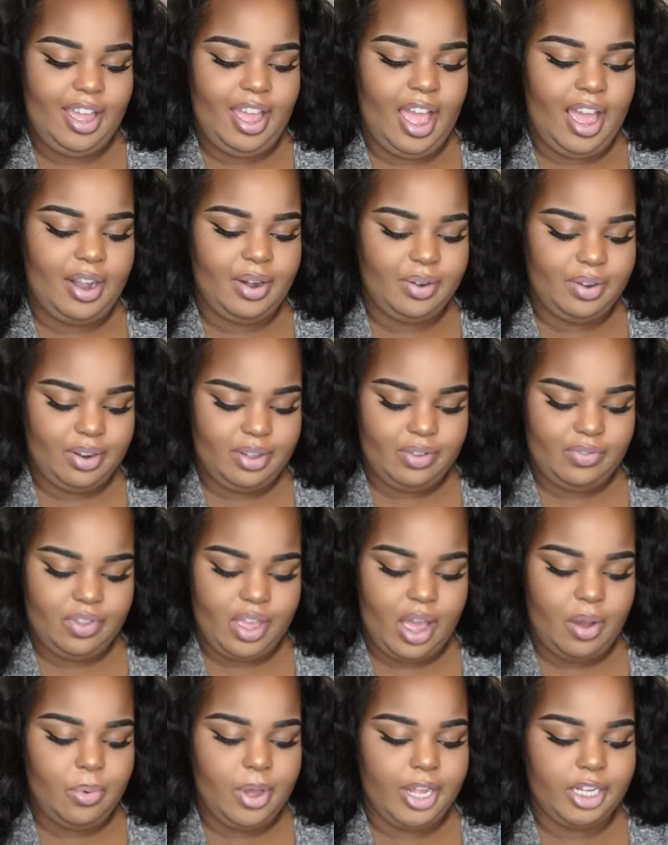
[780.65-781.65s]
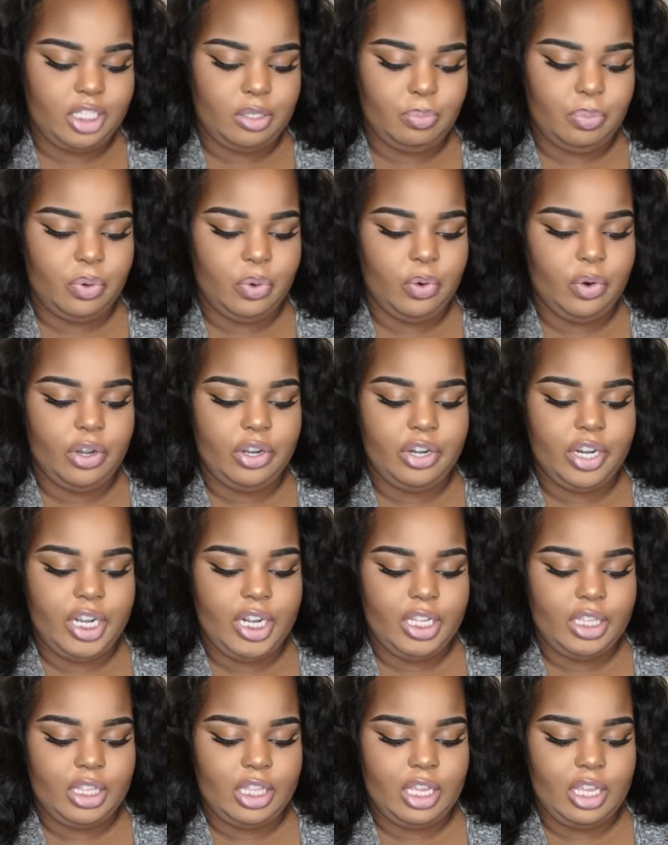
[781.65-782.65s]
I don't know if y'all watch porn or
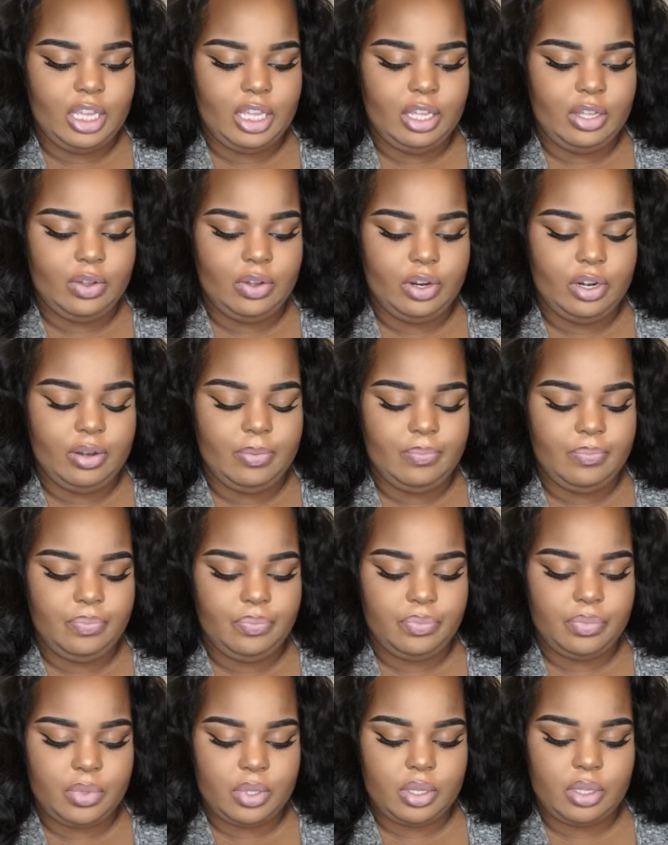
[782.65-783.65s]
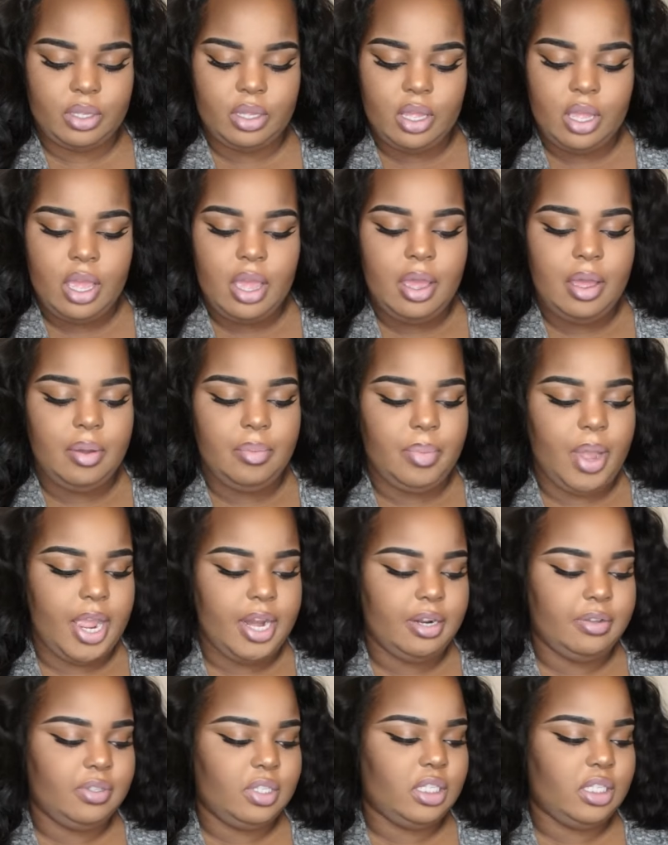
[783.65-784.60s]
anything, or might have